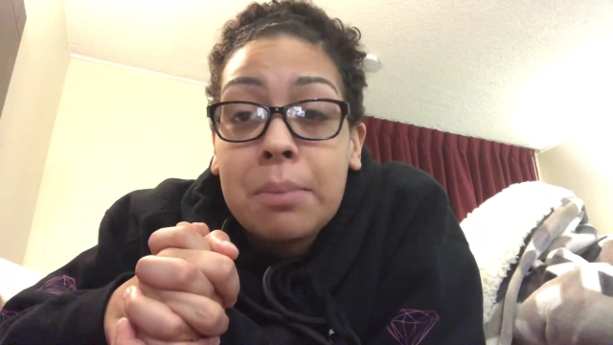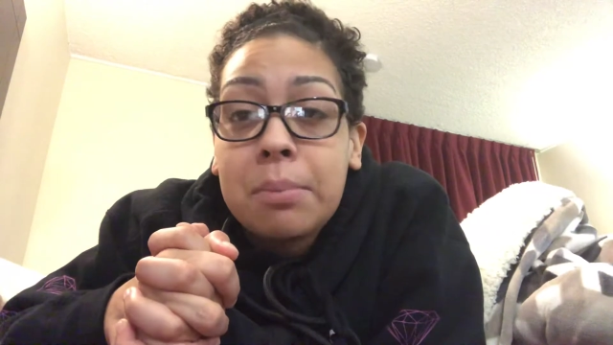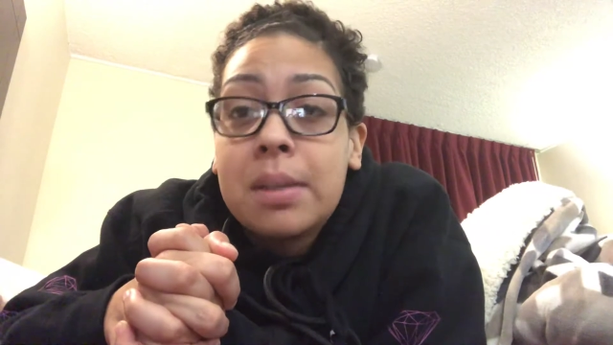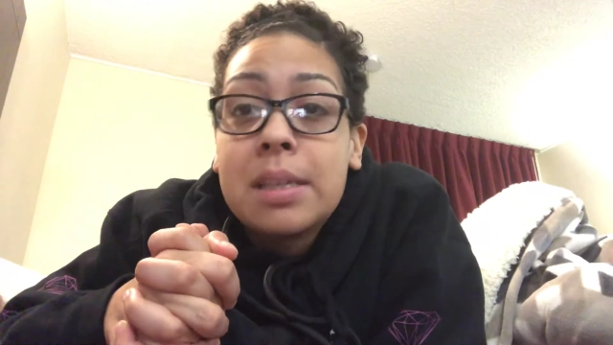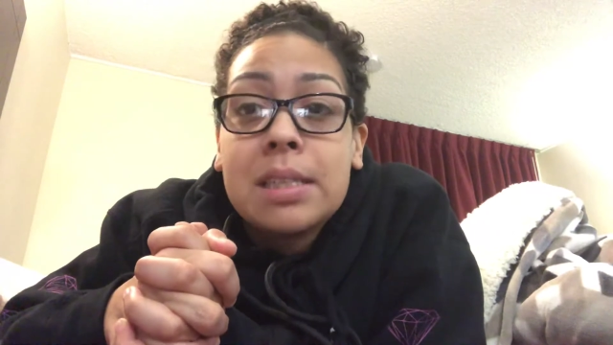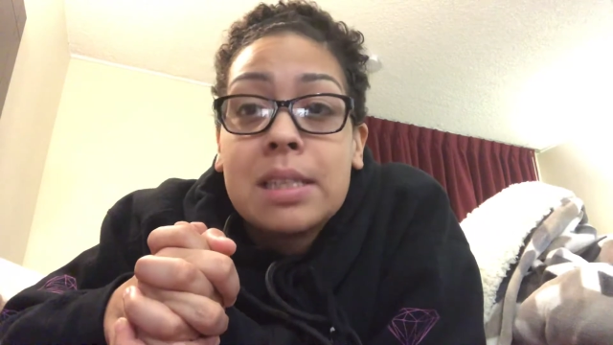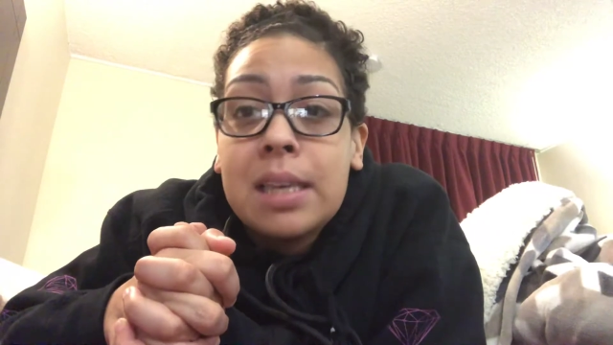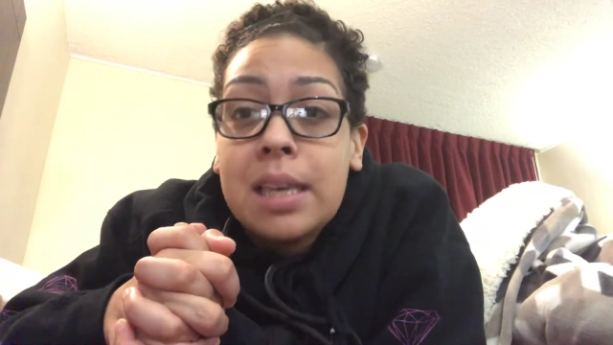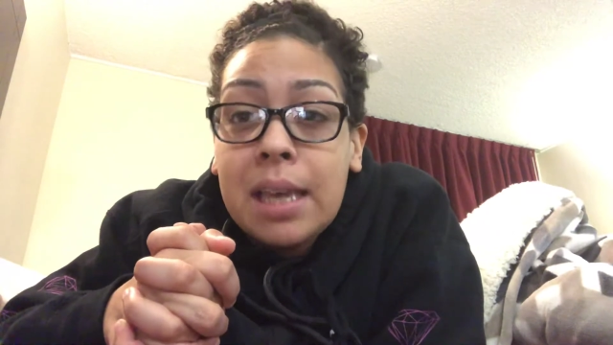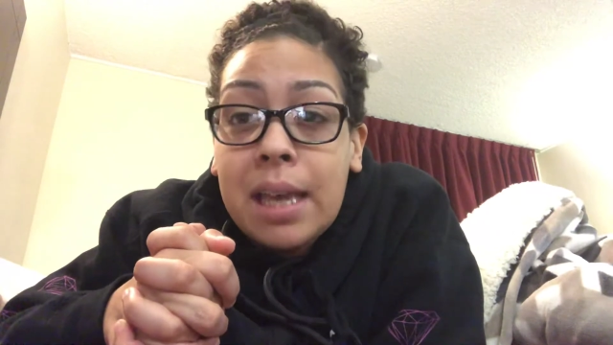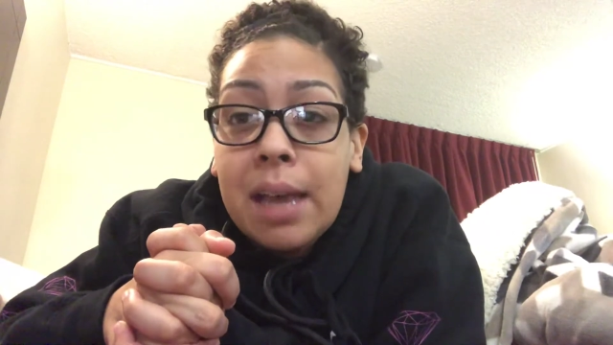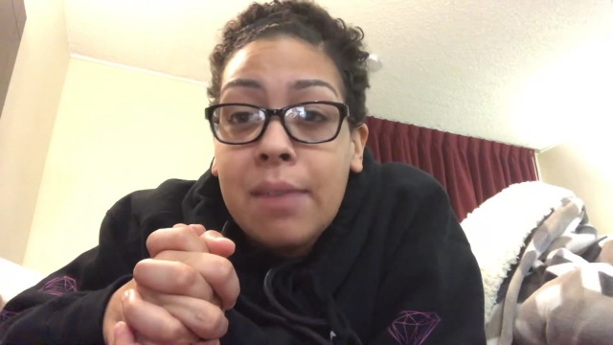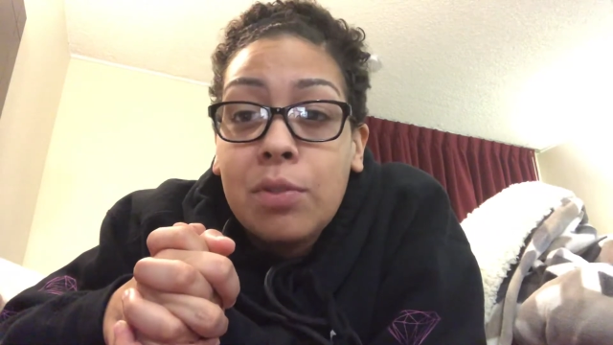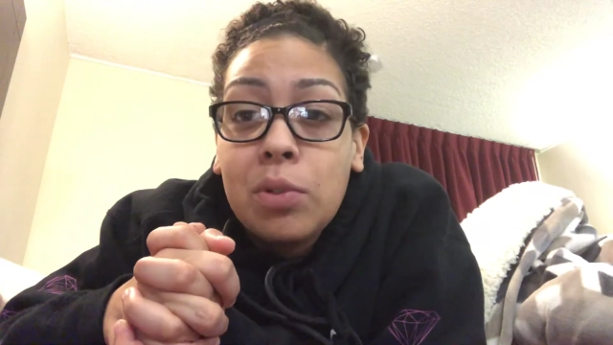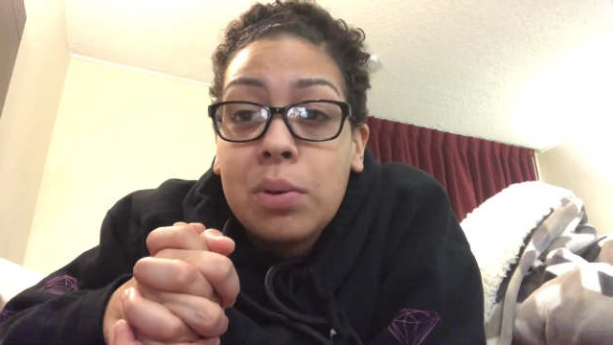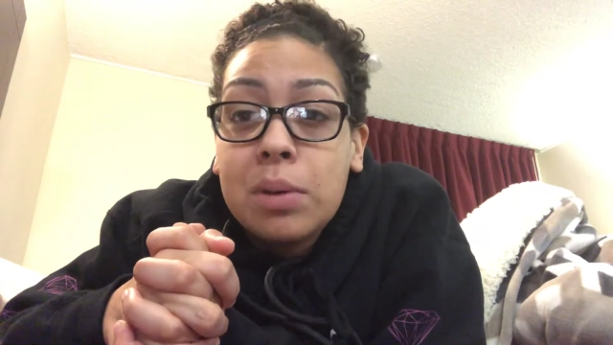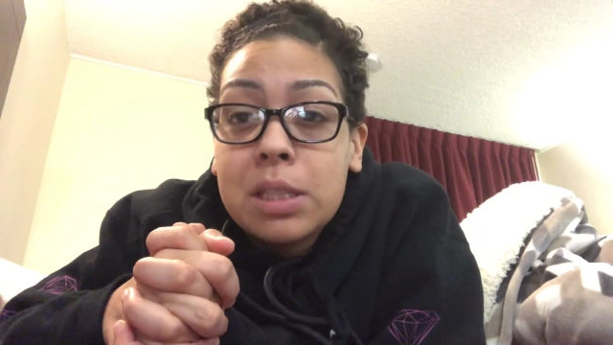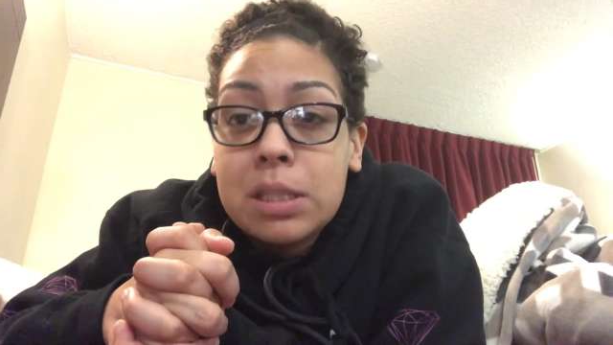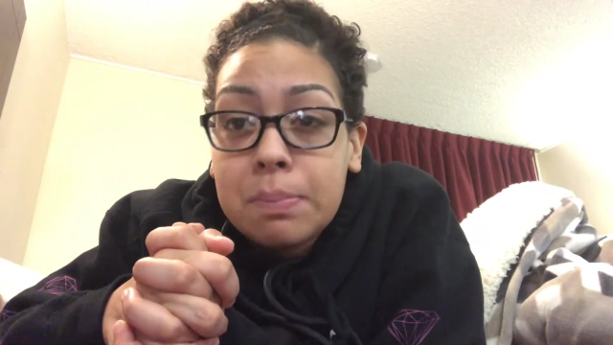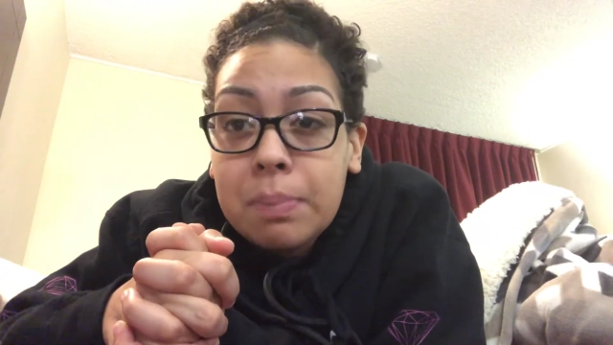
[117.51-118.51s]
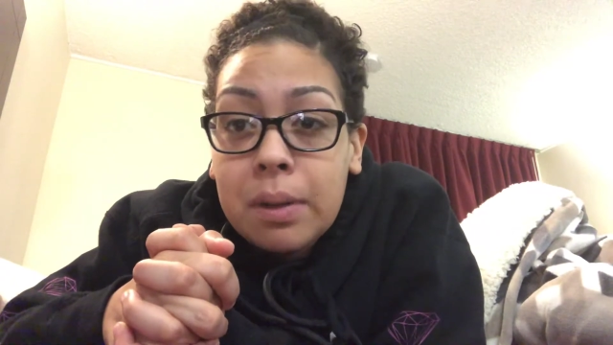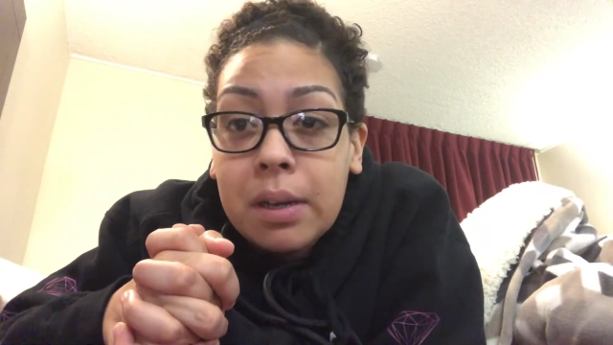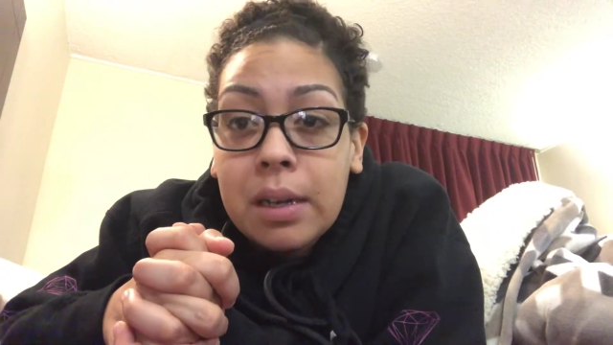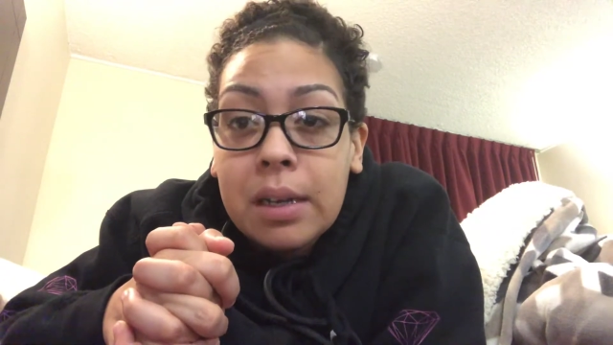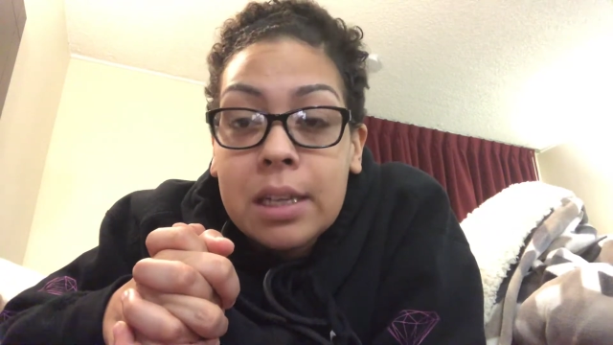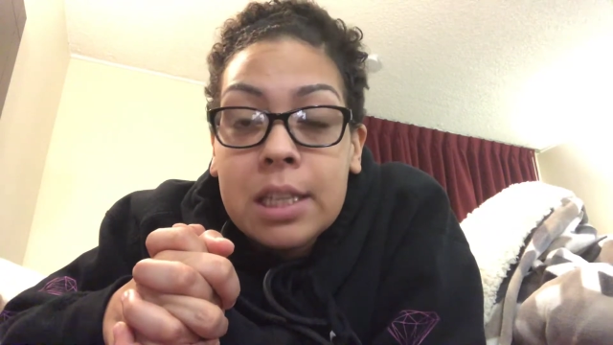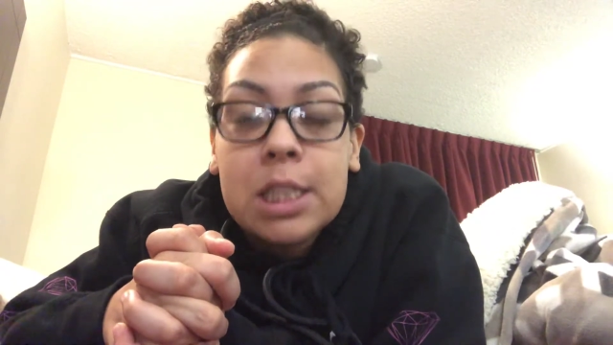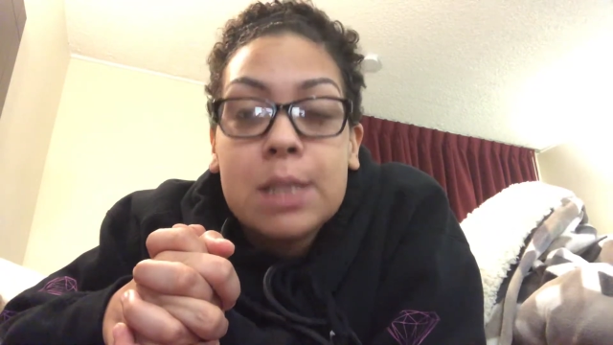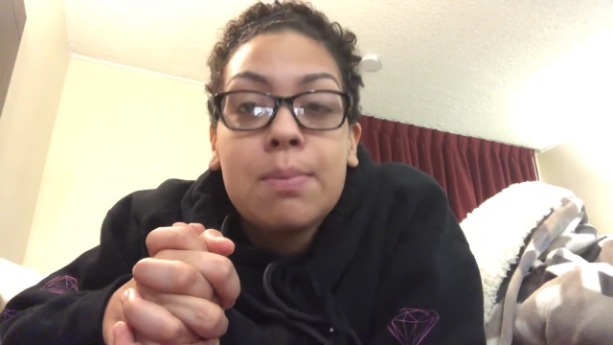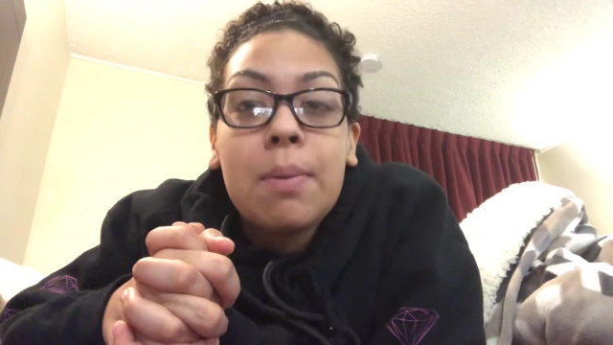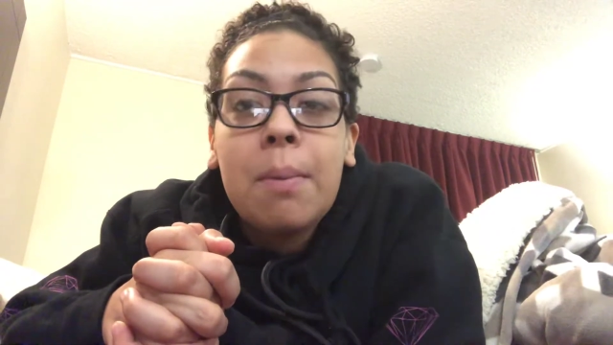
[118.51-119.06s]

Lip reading: him because he ain't have no experience.